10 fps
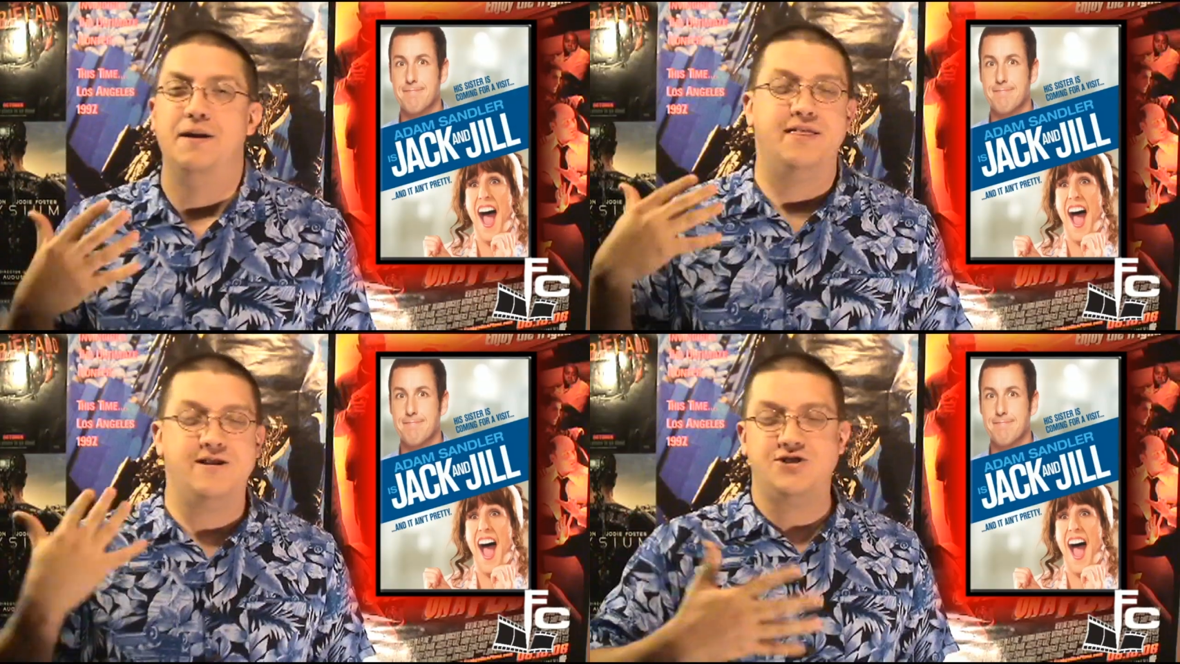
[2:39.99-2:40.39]

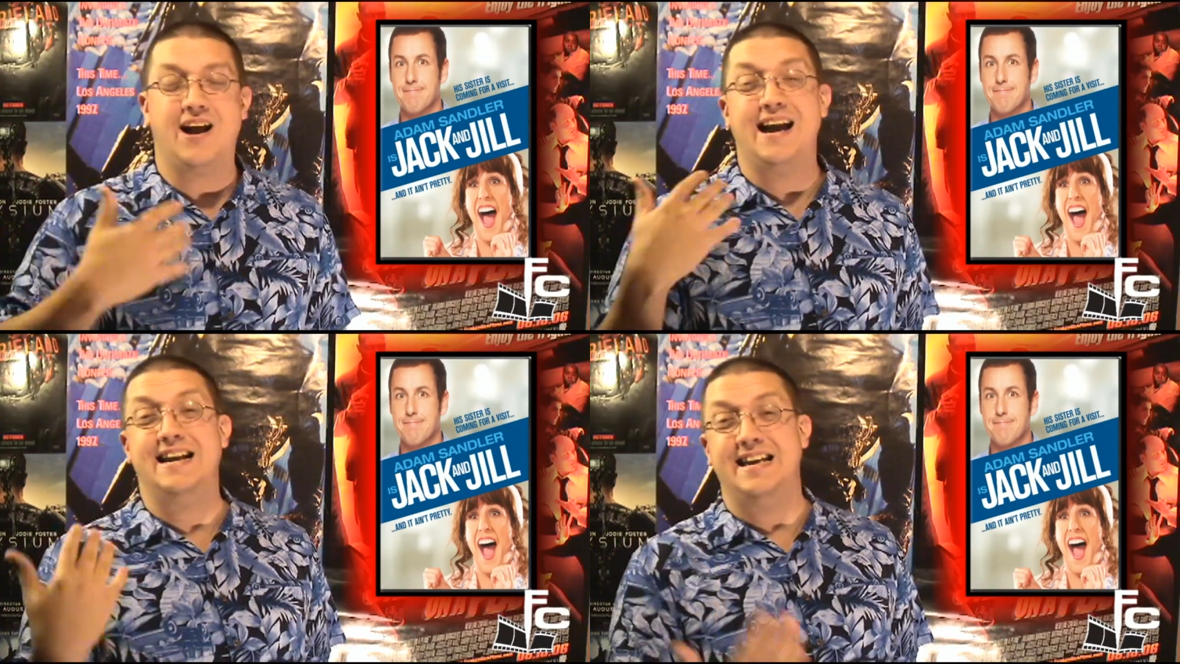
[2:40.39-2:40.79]
Speaker 1: they're
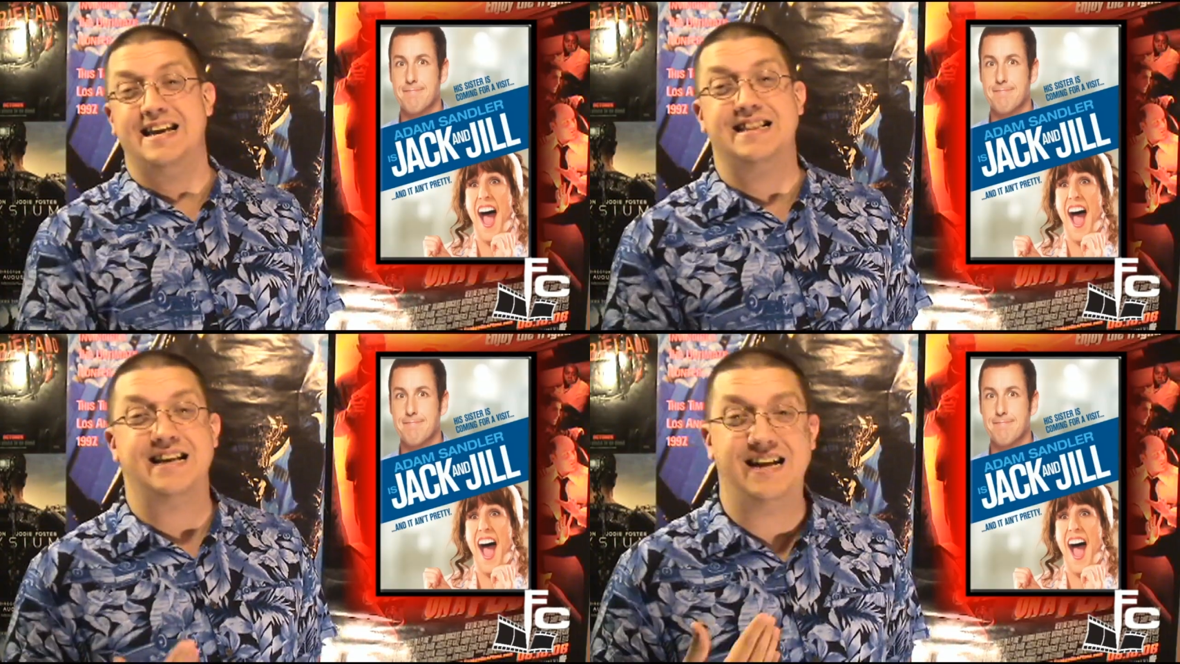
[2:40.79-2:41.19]
trying to
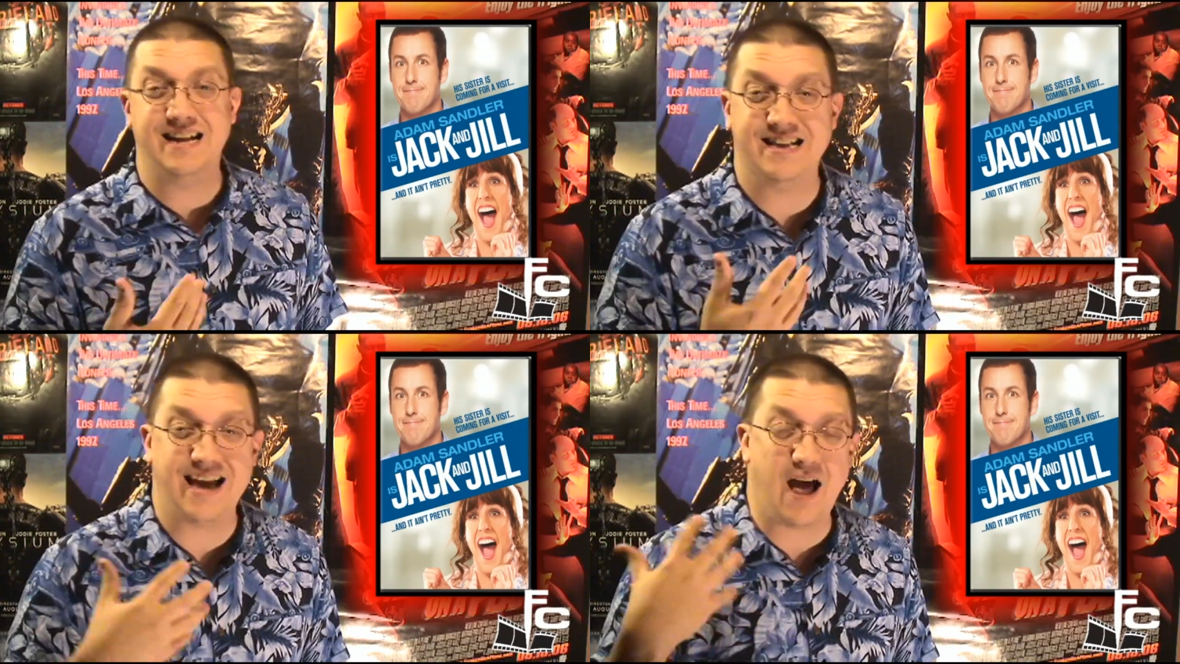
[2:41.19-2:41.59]
get
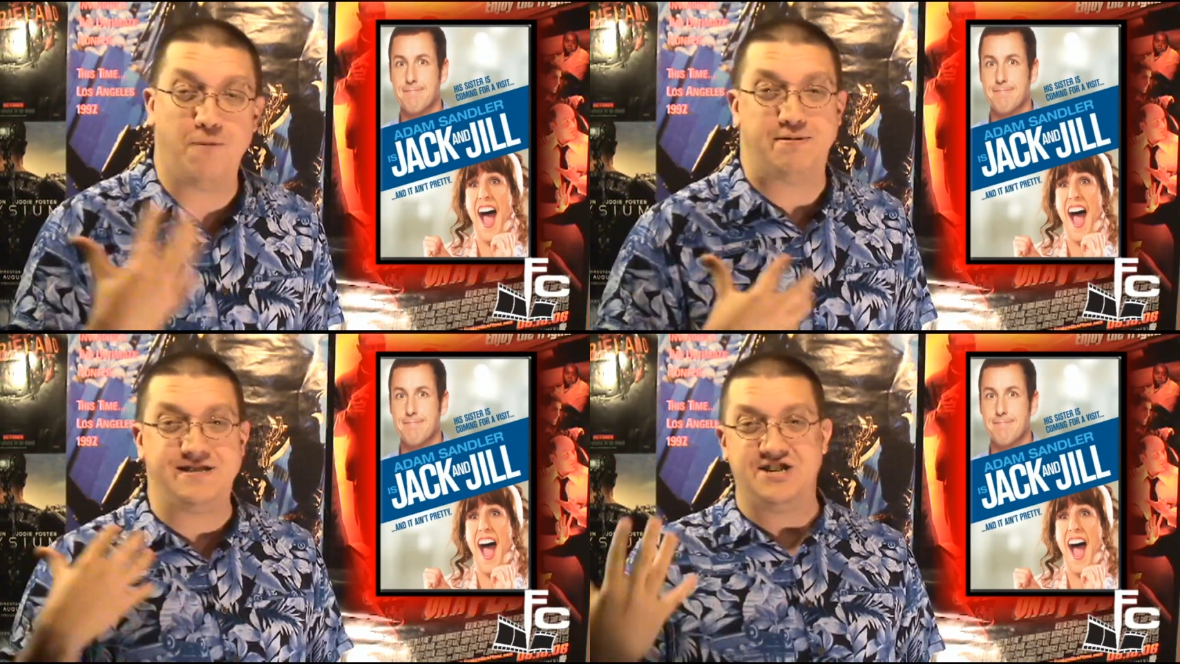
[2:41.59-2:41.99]
uh, Al
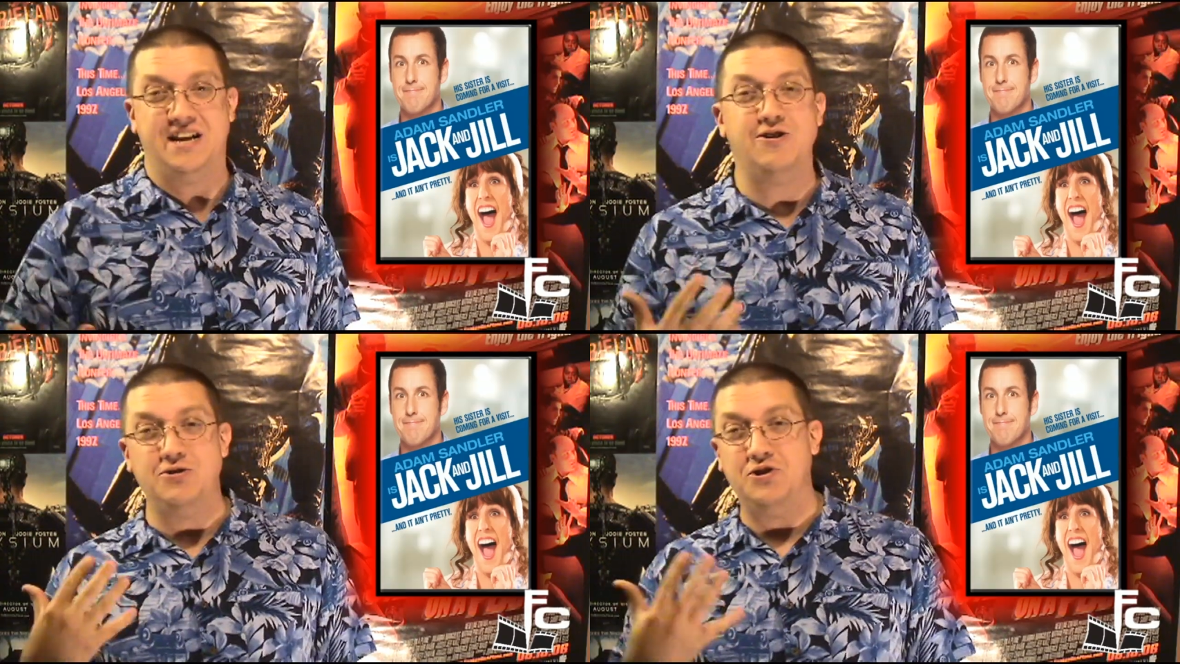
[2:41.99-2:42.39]

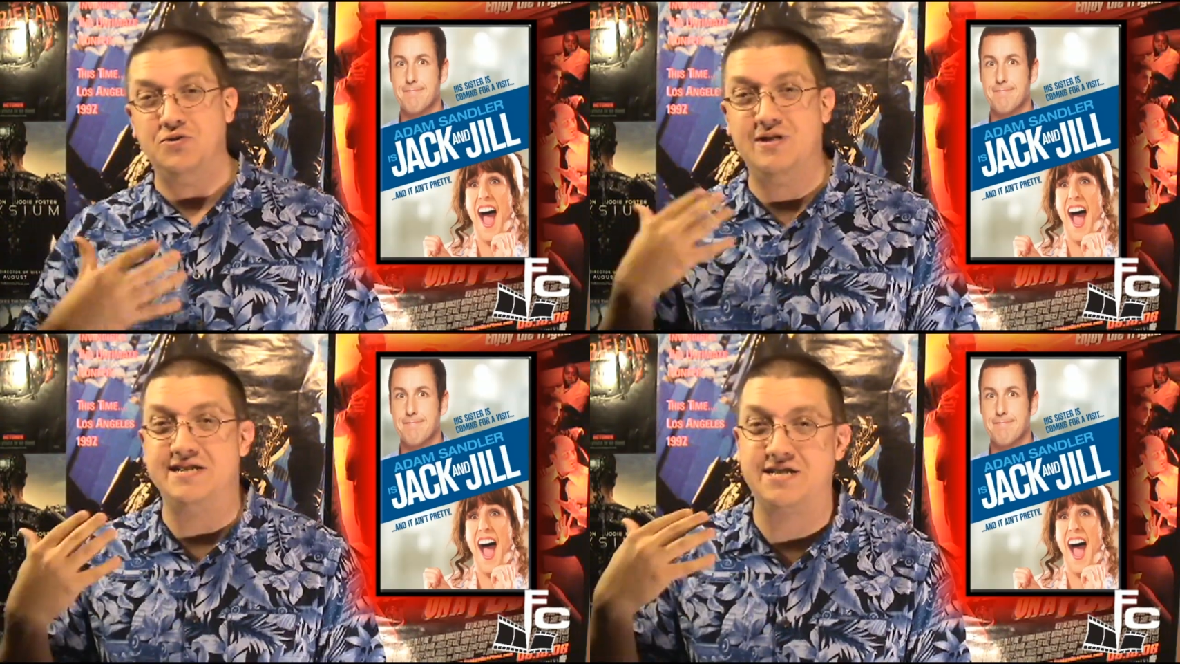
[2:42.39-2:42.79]
Pacino to do
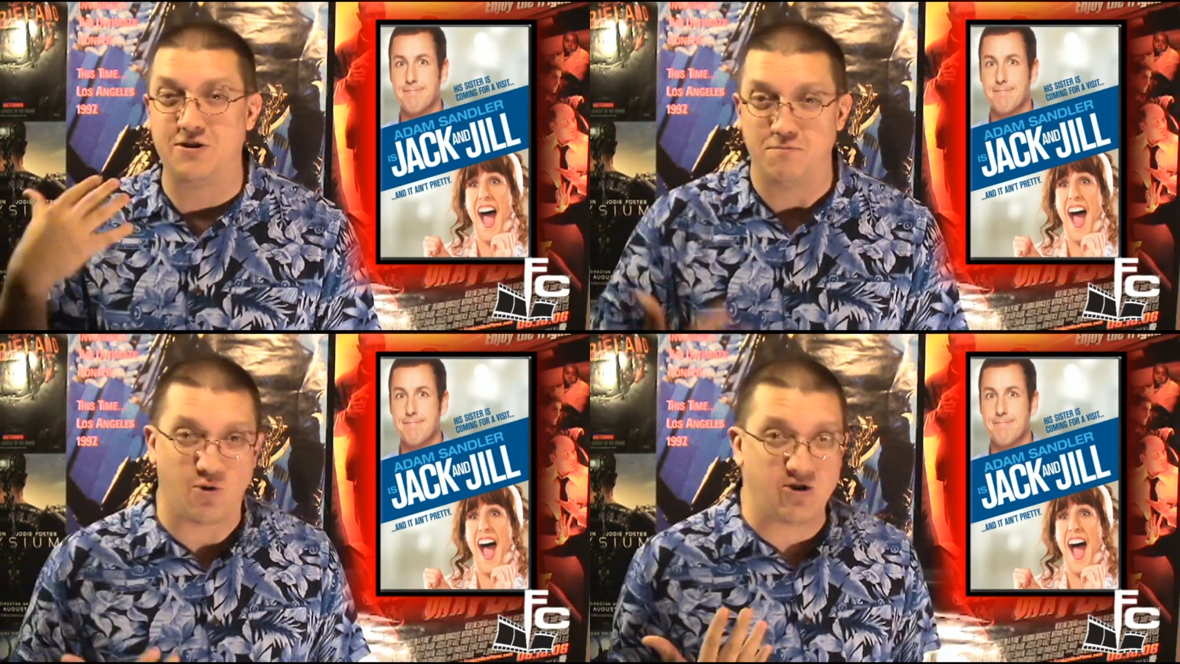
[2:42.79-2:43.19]
this
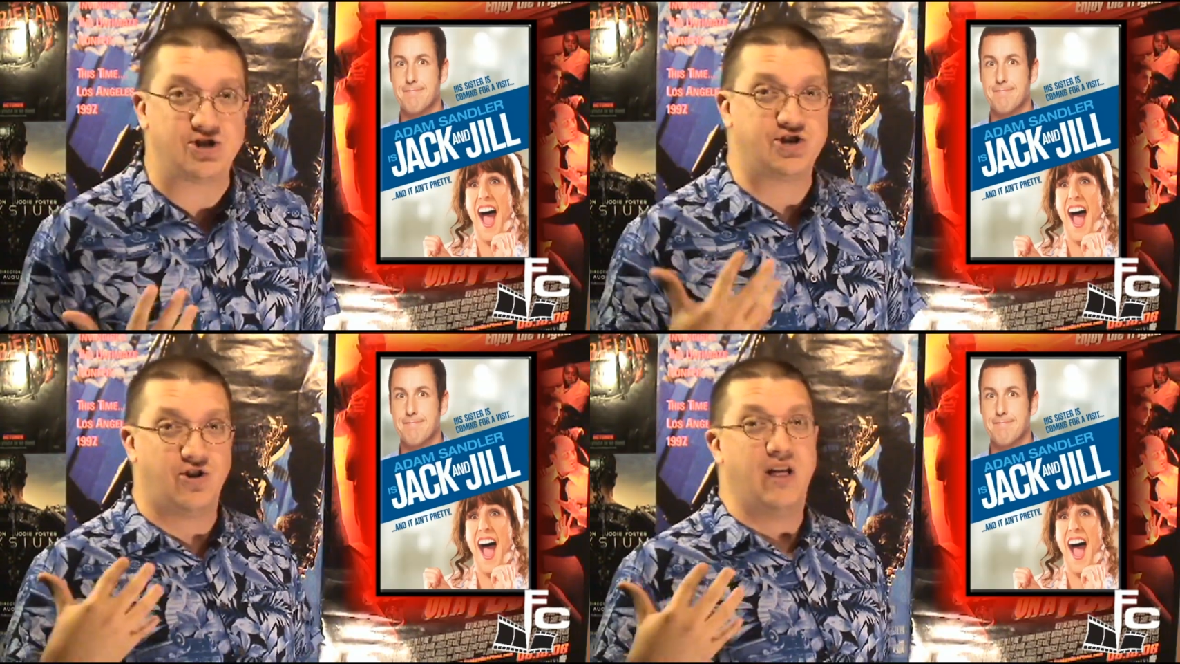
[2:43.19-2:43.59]

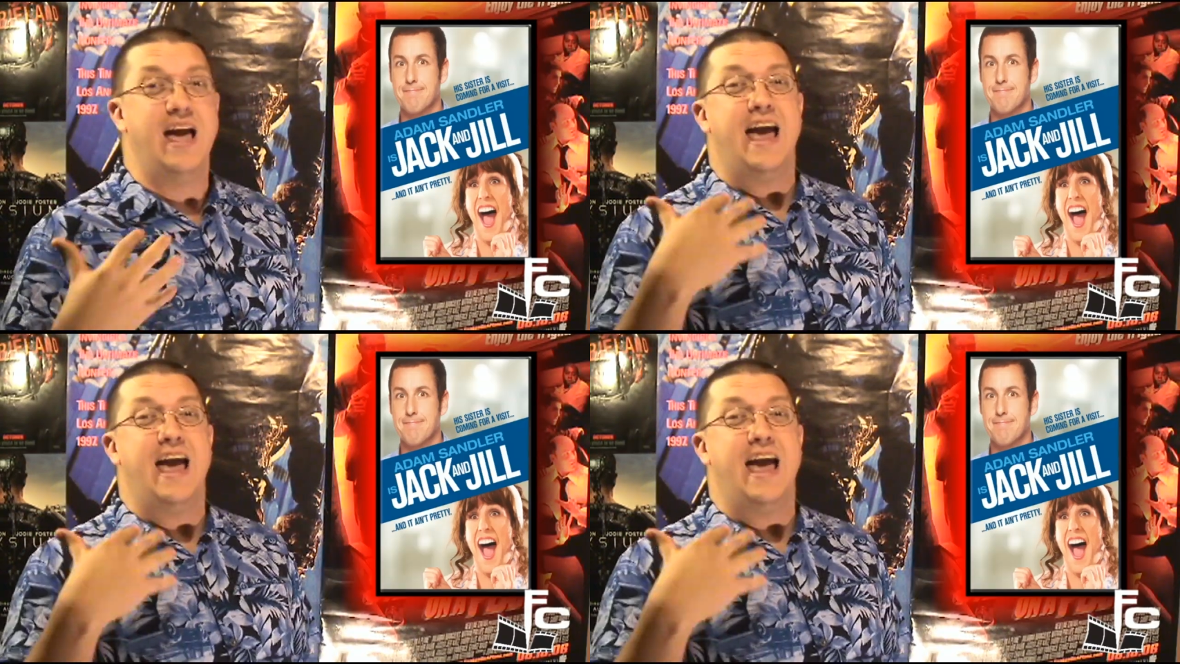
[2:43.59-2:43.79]
commercial,